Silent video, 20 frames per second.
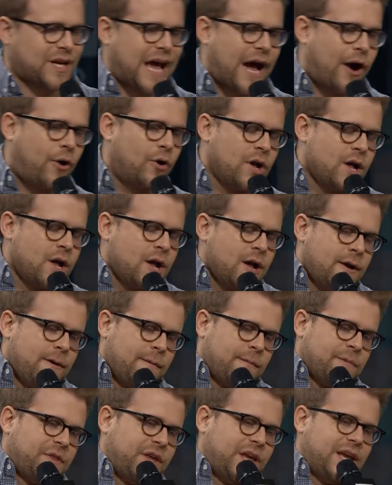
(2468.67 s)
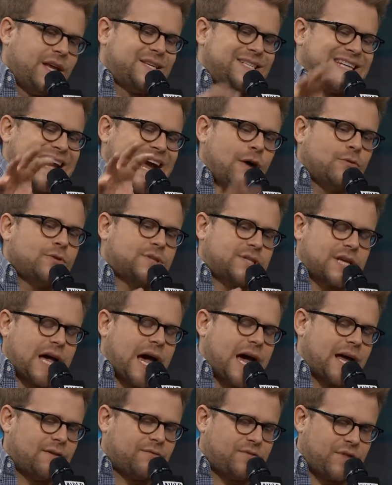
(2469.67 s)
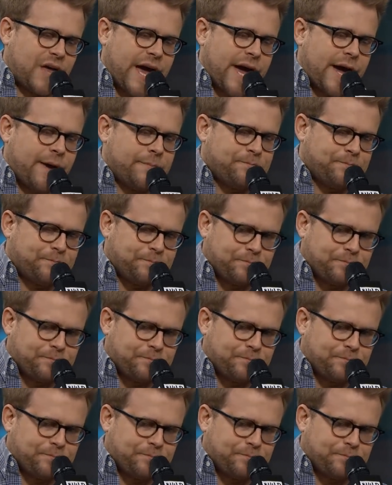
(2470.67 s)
Now, the downside of that